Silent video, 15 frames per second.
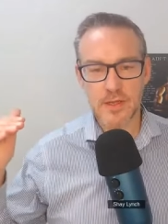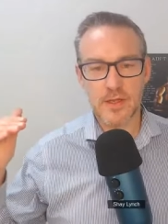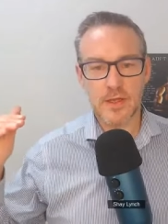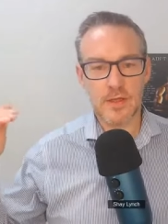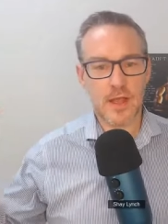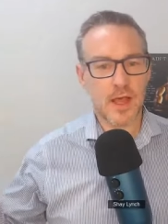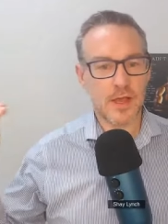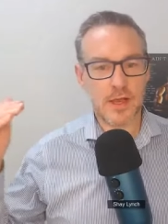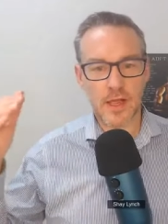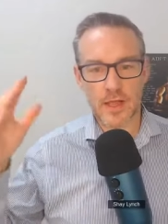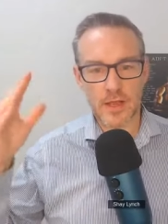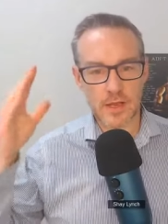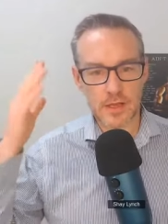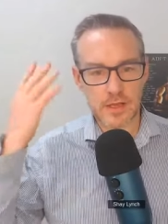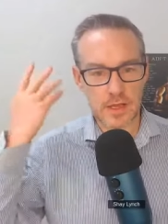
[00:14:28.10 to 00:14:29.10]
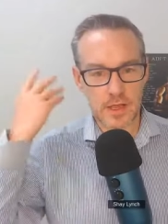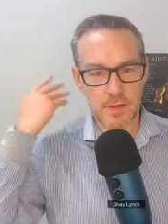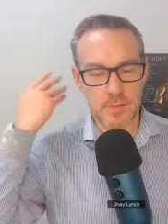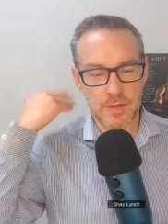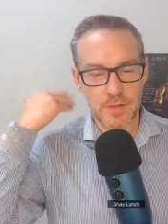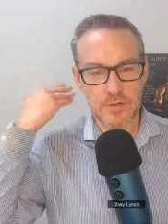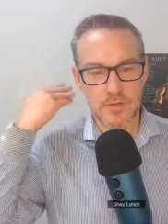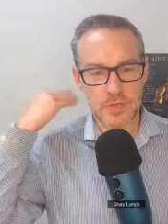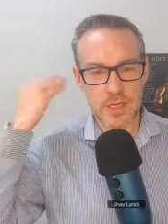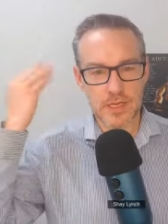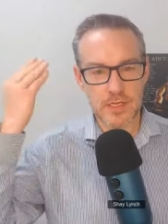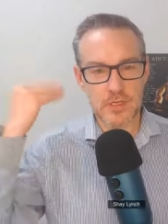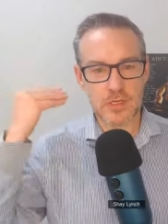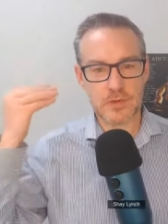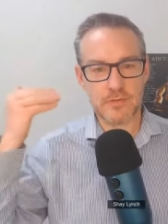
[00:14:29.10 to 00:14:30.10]
And, and I'm even just getting
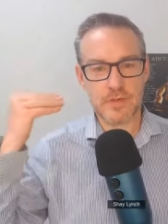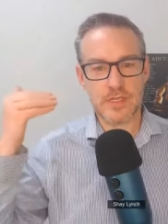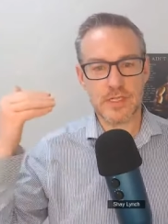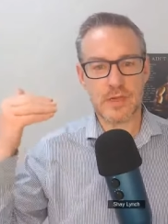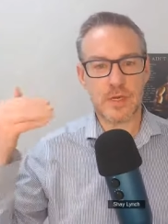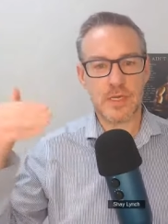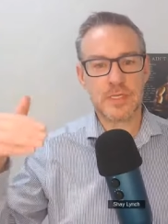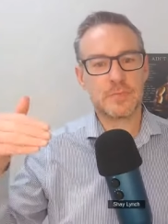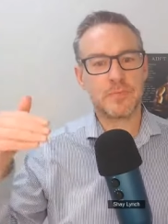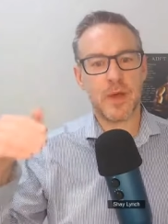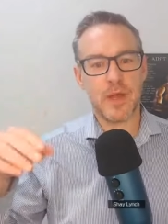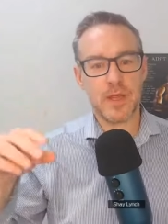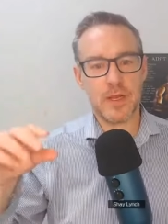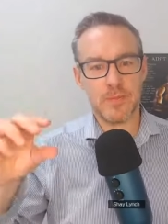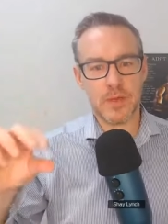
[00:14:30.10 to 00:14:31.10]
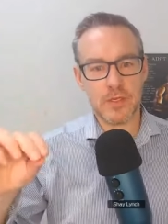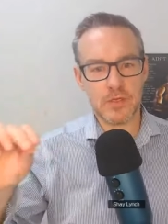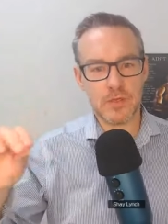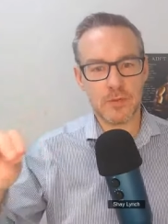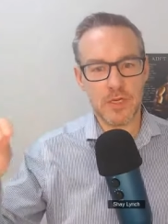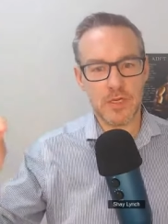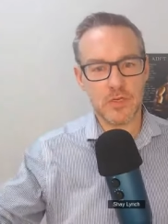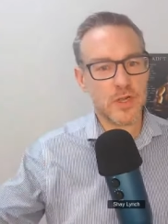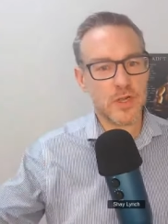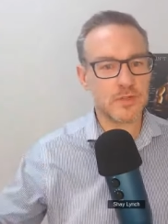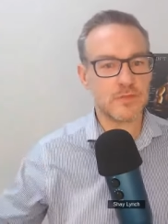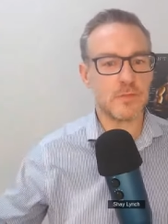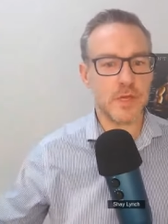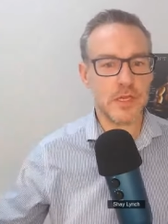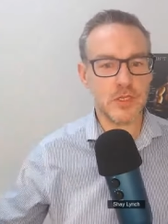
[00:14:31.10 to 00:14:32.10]
shivers down my spine about some of the
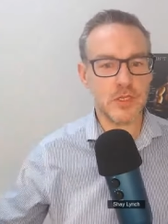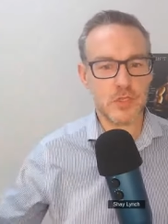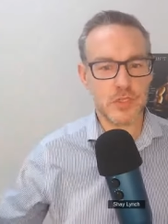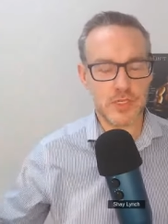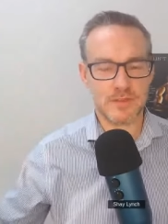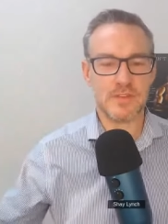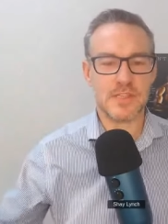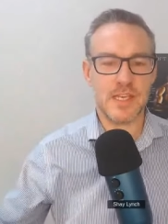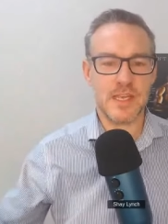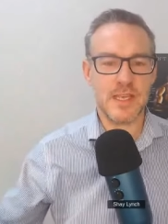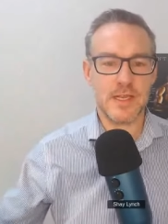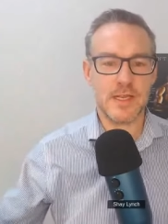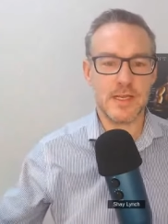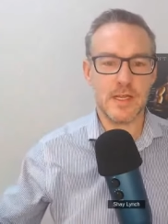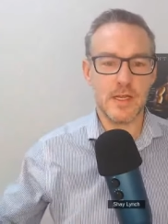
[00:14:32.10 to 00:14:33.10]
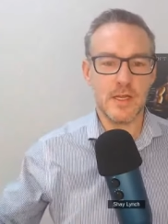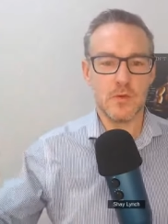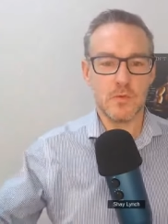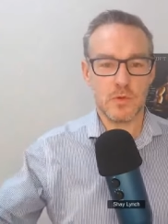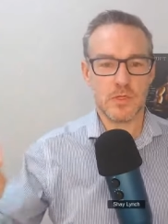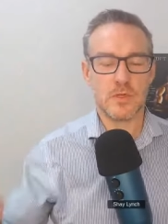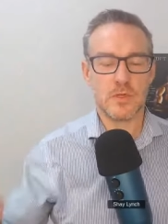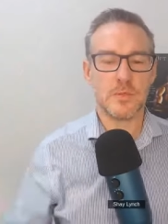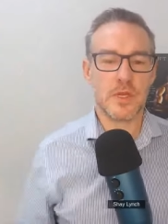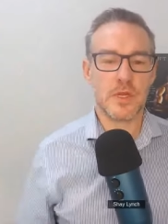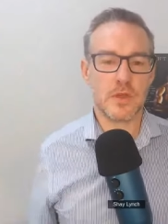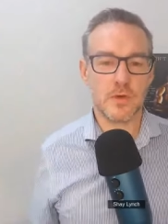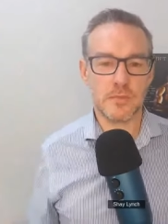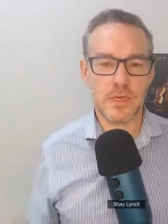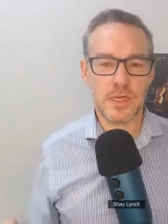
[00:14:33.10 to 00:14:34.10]
transformations I've seen with some of the
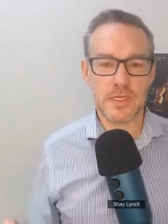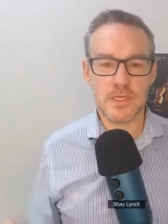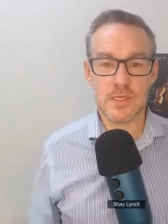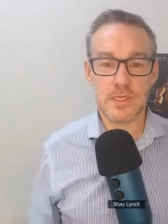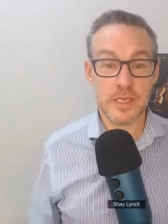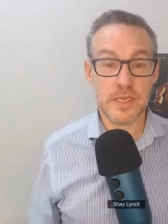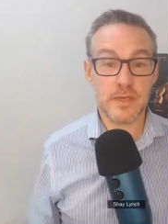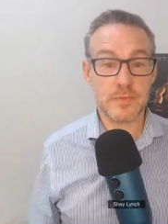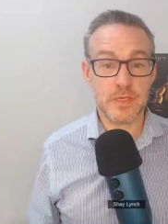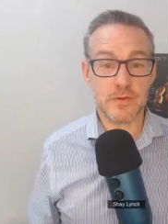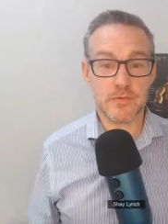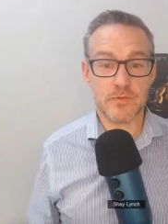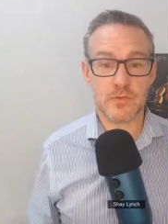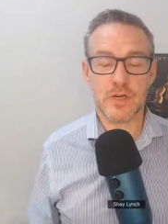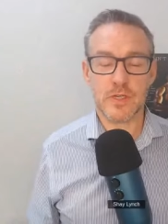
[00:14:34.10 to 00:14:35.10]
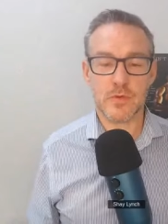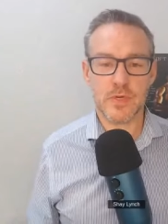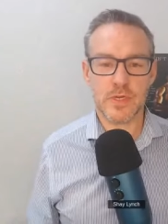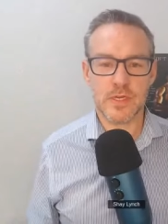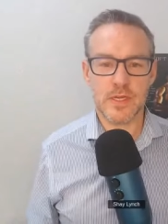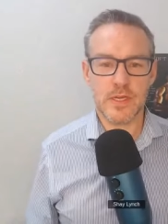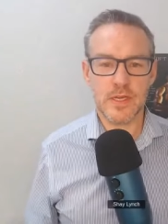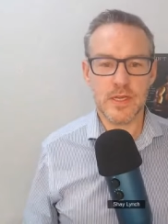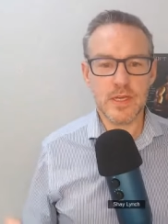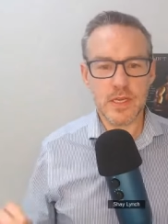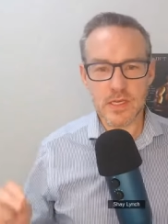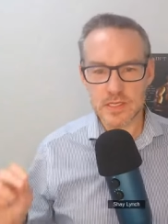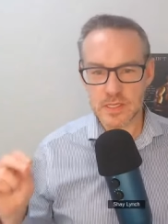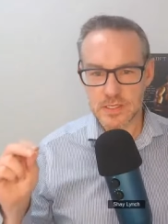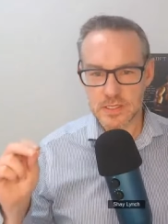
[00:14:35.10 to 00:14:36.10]
companies and teams I've worked with, because
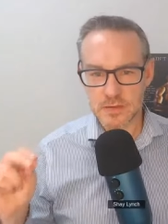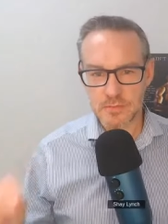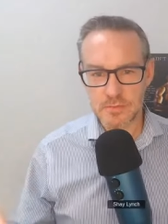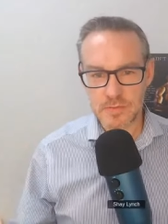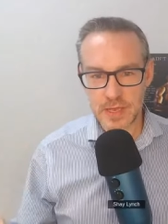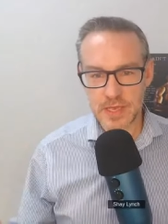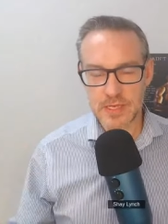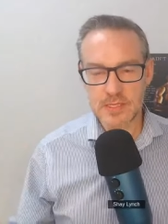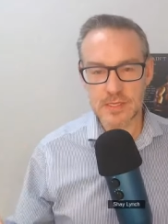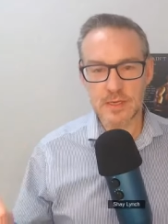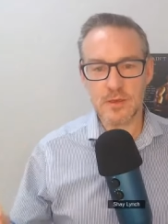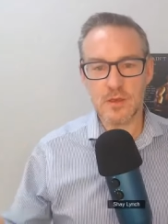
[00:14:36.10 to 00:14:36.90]
it's amazing